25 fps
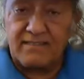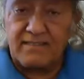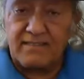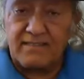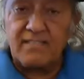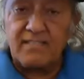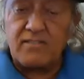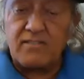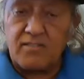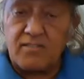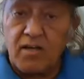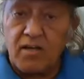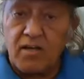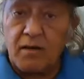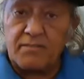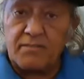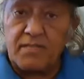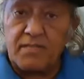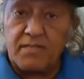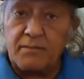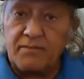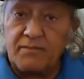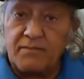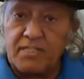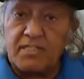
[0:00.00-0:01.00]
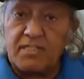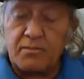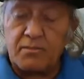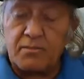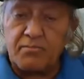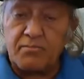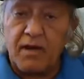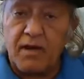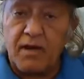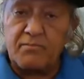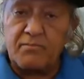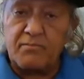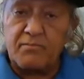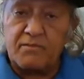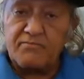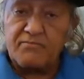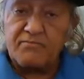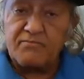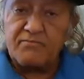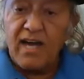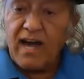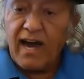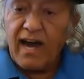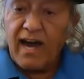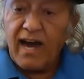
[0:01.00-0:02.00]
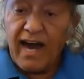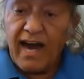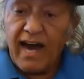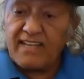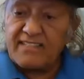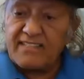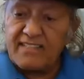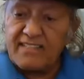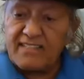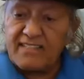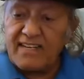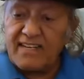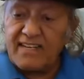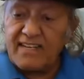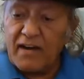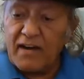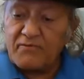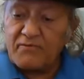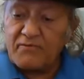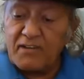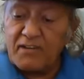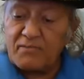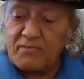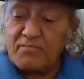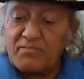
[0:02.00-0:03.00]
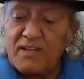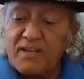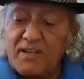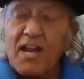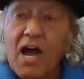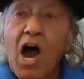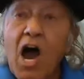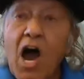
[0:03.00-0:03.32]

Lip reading: Insomnia, biggest problem. I get a laughing pill.